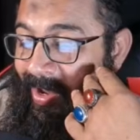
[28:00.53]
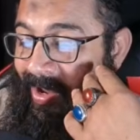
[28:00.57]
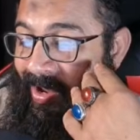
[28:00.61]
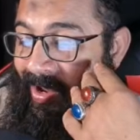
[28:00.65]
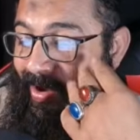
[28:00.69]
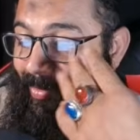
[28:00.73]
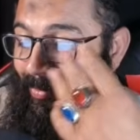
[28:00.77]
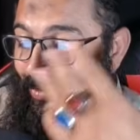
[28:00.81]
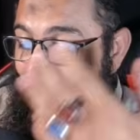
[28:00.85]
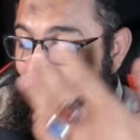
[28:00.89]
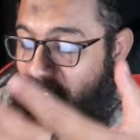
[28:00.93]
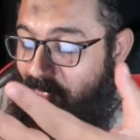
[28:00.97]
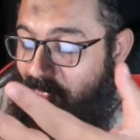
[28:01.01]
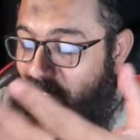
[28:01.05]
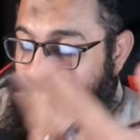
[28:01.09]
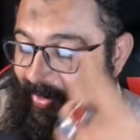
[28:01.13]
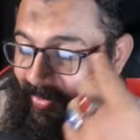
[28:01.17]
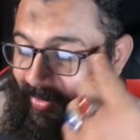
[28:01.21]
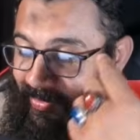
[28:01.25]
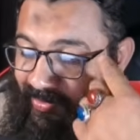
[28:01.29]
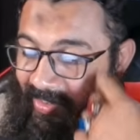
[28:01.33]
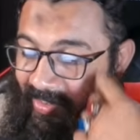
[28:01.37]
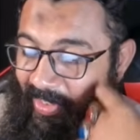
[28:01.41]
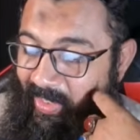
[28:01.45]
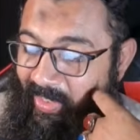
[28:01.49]
we
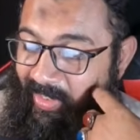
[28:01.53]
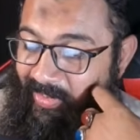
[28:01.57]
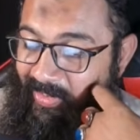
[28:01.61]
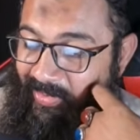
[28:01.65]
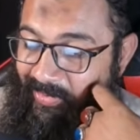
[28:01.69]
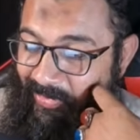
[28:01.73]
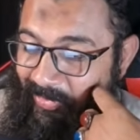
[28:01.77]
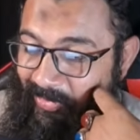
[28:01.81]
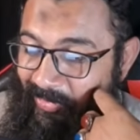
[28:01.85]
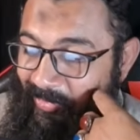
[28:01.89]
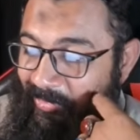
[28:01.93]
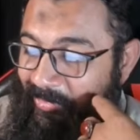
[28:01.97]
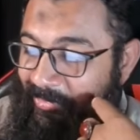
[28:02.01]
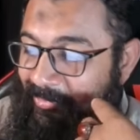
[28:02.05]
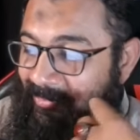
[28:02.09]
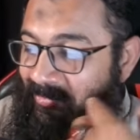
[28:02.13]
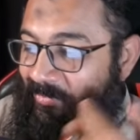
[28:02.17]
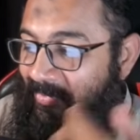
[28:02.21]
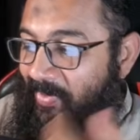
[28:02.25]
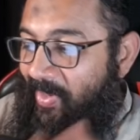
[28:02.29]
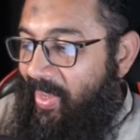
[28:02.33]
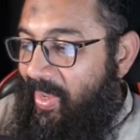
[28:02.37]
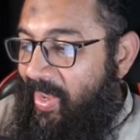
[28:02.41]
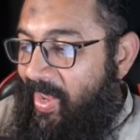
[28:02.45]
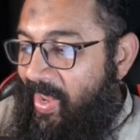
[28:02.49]
fixed the issue.
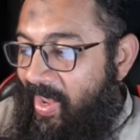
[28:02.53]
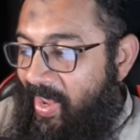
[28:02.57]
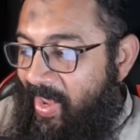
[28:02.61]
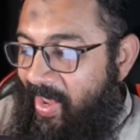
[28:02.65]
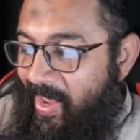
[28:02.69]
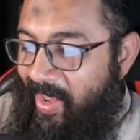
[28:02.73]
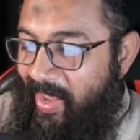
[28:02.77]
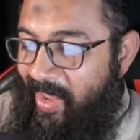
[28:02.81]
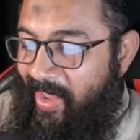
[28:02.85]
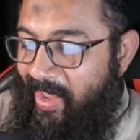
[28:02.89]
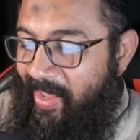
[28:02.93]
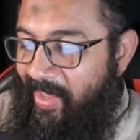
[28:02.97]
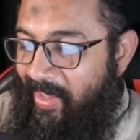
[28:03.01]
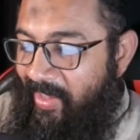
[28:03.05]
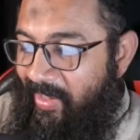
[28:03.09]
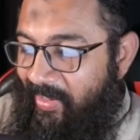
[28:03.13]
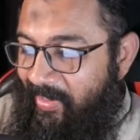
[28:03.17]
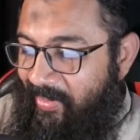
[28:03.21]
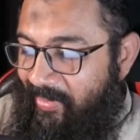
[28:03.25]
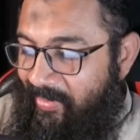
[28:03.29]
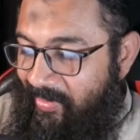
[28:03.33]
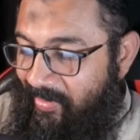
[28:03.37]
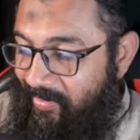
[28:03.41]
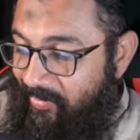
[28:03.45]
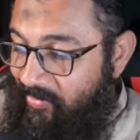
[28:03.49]

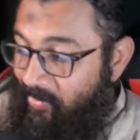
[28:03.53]
And so